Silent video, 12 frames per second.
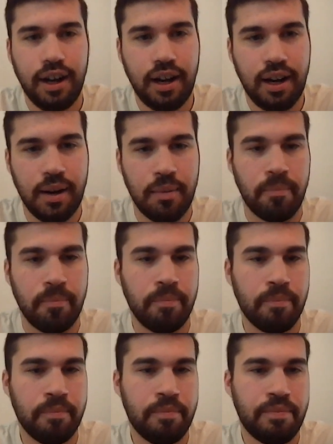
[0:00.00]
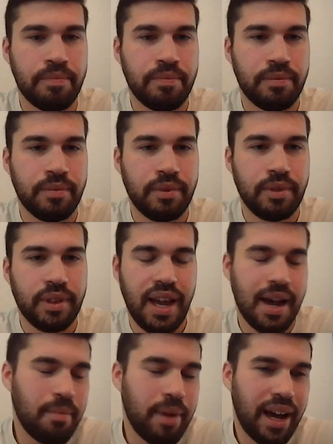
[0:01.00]
Um,
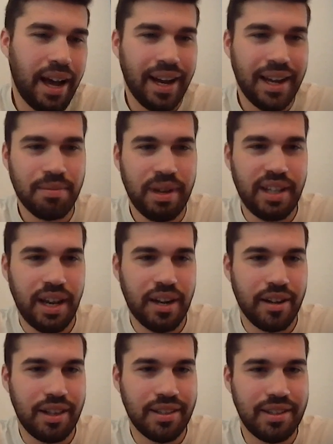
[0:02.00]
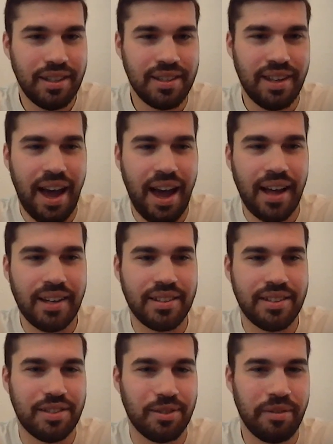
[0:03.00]
yeah, my, I guess my take on this is,
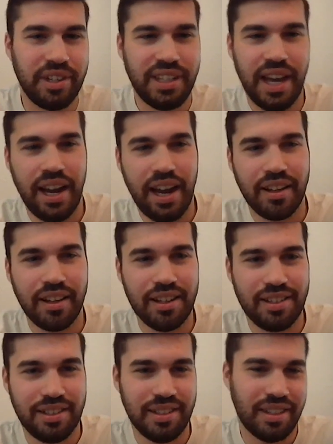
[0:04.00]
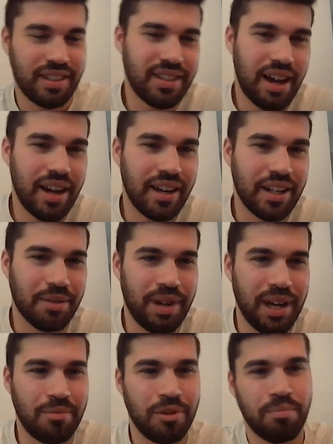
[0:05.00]
as sort of a data analyst, this is exciting because we
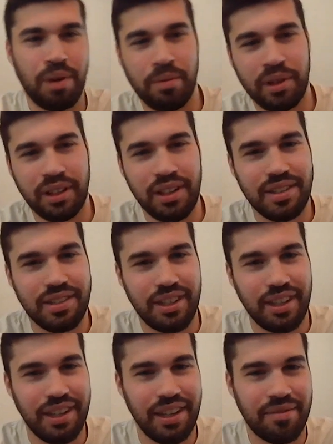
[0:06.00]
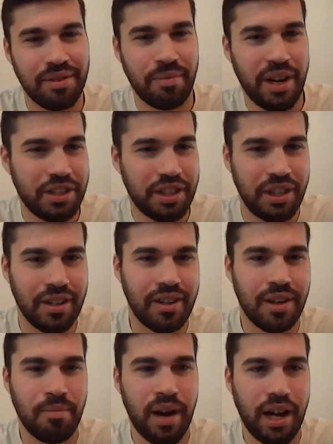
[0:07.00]
get more public listed information
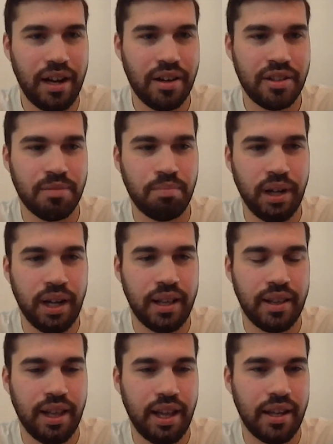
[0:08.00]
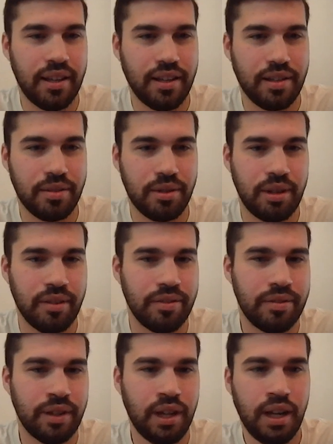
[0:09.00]
on miners, but then the sort of,